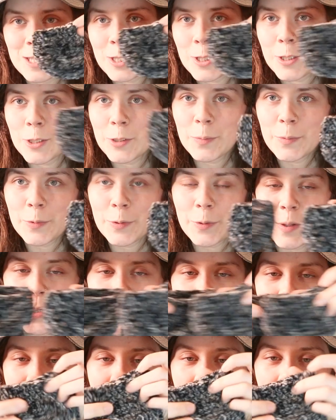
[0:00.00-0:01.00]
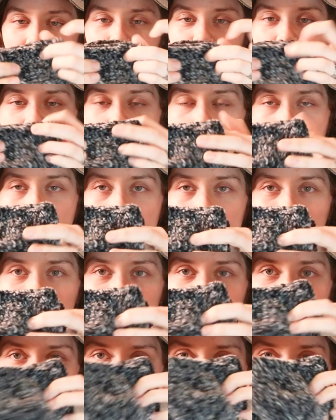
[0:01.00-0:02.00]
2 more of that
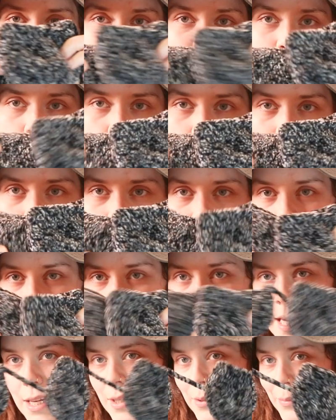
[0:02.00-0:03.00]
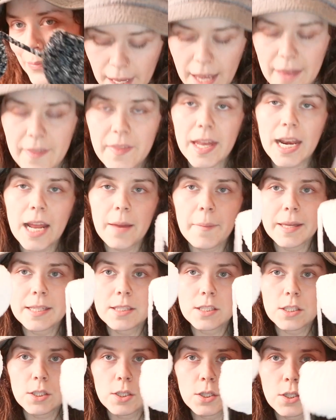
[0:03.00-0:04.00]
black tweed, and then I made
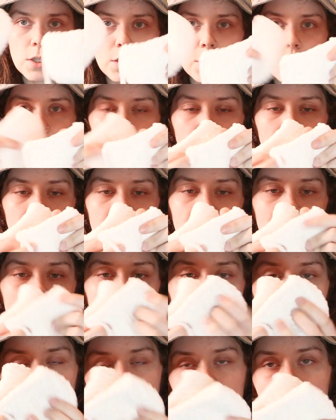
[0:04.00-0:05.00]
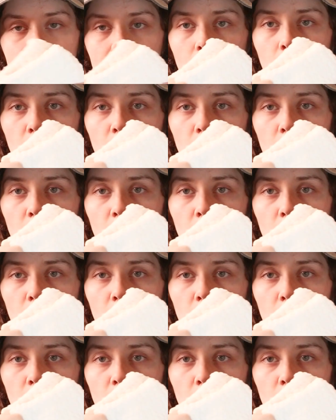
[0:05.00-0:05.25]
2 of a classic